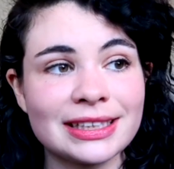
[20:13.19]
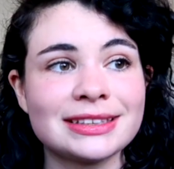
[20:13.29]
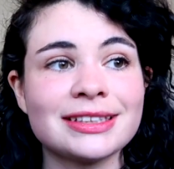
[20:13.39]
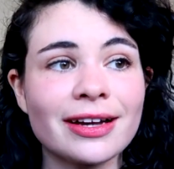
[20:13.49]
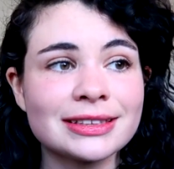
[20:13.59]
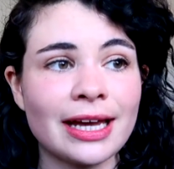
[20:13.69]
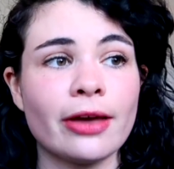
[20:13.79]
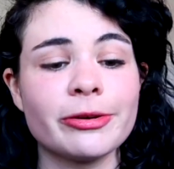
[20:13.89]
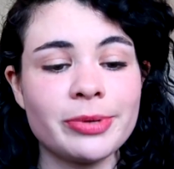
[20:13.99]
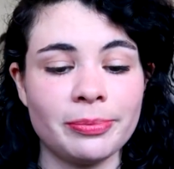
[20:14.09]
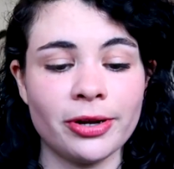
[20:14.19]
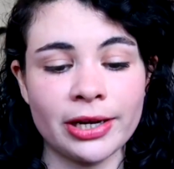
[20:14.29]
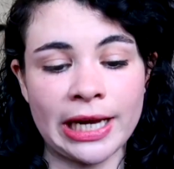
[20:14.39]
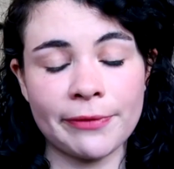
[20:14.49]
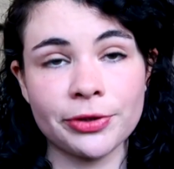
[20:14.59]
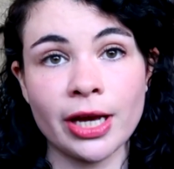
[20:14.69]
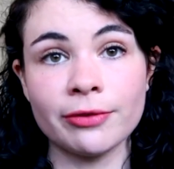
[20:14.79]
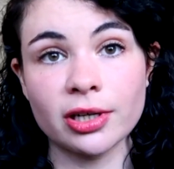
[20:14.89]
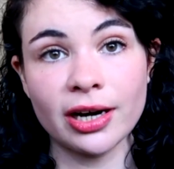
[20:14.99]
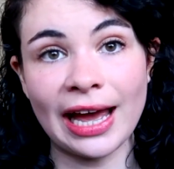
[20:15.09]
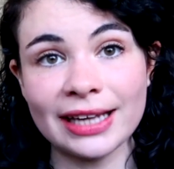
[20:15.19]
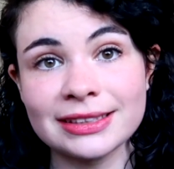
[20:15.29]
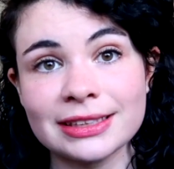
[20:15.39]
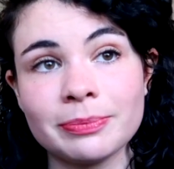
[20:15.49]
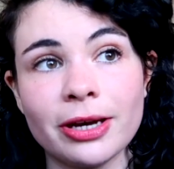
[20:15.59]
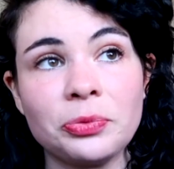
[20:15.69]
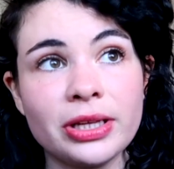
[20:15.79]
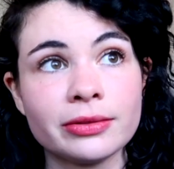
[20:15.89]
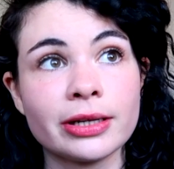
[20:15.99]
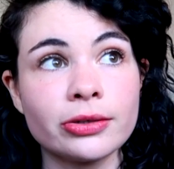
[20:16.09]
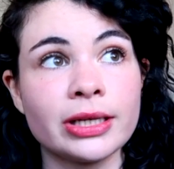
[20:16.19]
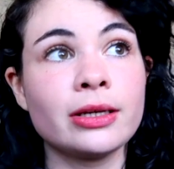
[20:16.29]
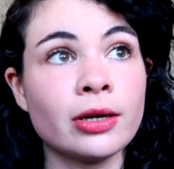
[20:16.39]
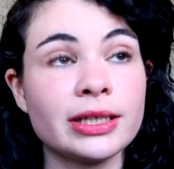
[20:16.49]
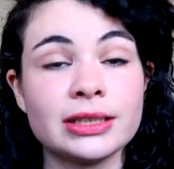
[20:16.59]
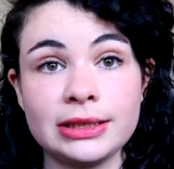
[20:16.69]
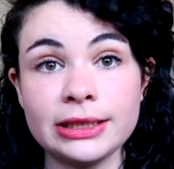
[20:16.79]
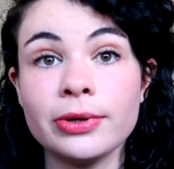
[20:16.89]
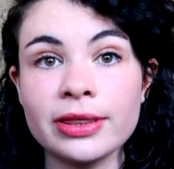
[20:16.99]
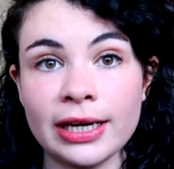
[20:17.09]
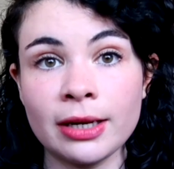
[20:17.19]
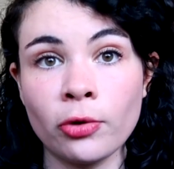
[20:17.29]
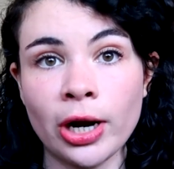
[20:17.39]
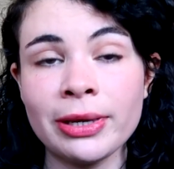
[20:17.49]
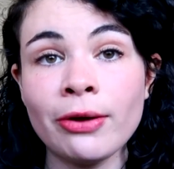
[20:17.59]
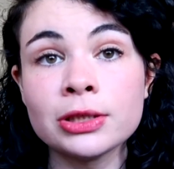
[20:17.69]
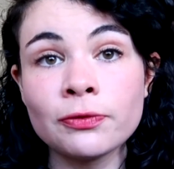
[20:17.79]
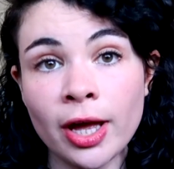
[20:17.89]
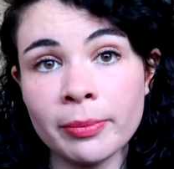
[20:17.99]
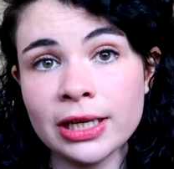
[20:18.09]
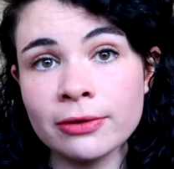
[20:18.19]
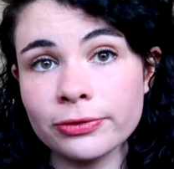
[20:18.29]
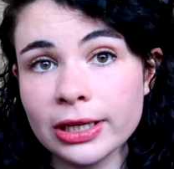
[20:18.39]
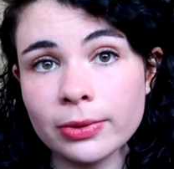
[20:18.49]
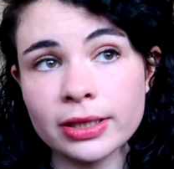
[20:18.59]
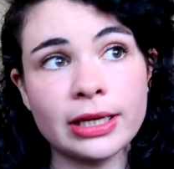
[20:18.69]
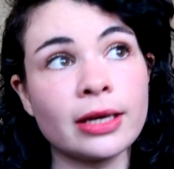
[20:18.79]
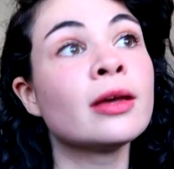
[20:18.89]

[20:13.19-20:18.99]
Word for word: It sucks that other people are gonna have to cover our asses, but we literally couldn't deal with it anymore. I mean, I was vomiting frequently.